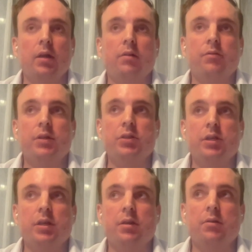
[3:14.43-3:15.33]
of this
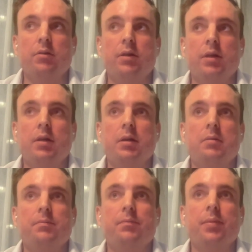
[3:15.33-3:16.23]
year.
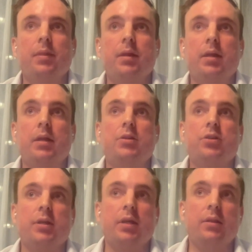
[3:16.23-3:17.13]
Um,
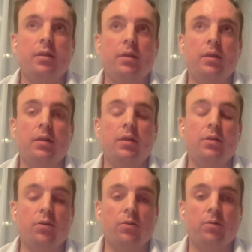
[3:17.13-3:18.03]
initially in the in, in,
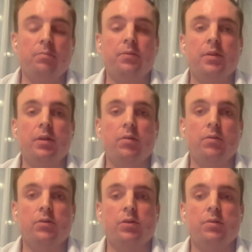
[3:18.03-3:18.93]
Europe in the
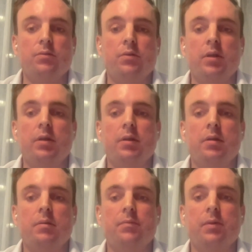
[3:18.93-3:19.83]
eurozone,
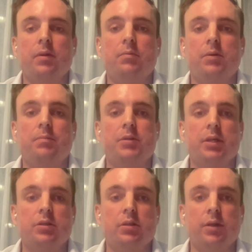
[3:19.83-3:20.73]
um, and we're
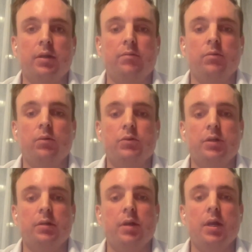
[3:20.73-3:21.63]
potentially looking at
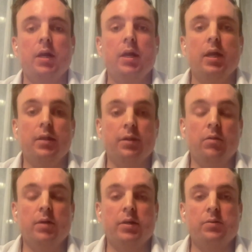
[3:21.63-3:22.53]
launching in the
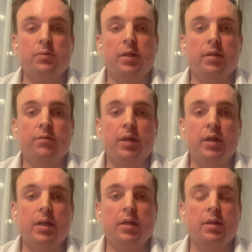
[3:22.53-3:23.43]
US with the
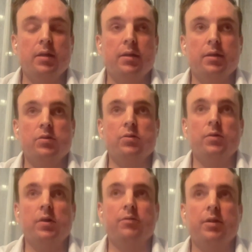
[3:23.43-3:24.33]
FDA uh, soon
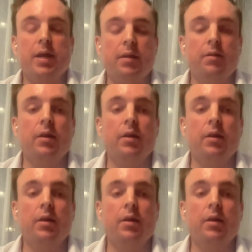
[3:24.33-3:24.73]
after that.